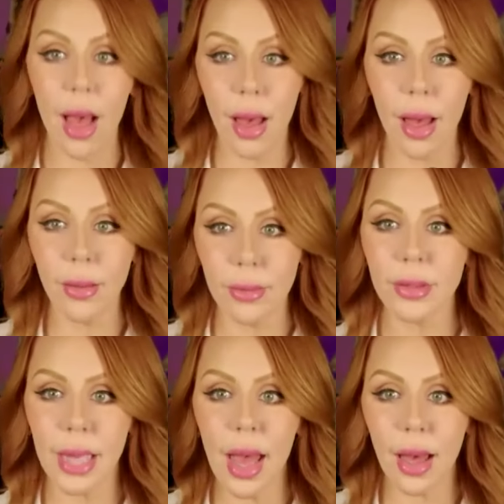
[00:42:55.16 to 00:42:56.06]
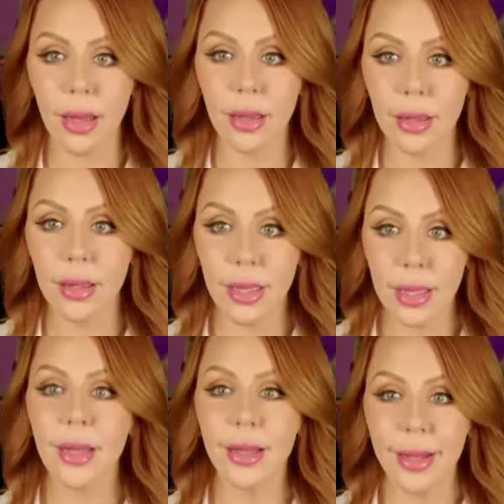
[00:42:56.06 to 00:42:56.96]
Uh huh. Yeah. He yeah. Grew those.
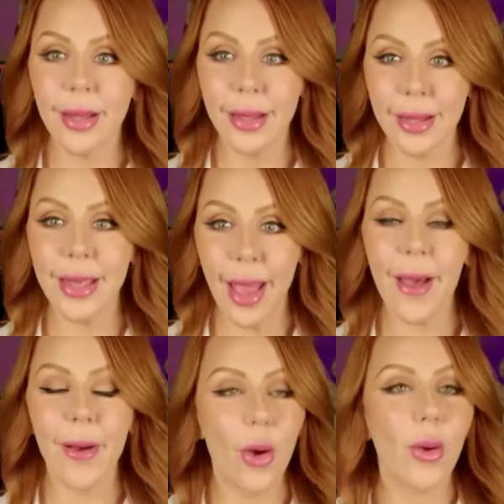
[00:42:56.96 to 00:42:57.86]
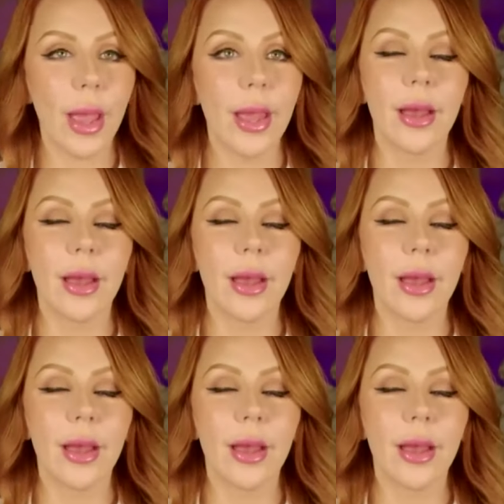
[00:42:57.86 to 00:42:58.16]
Yeah. Okay.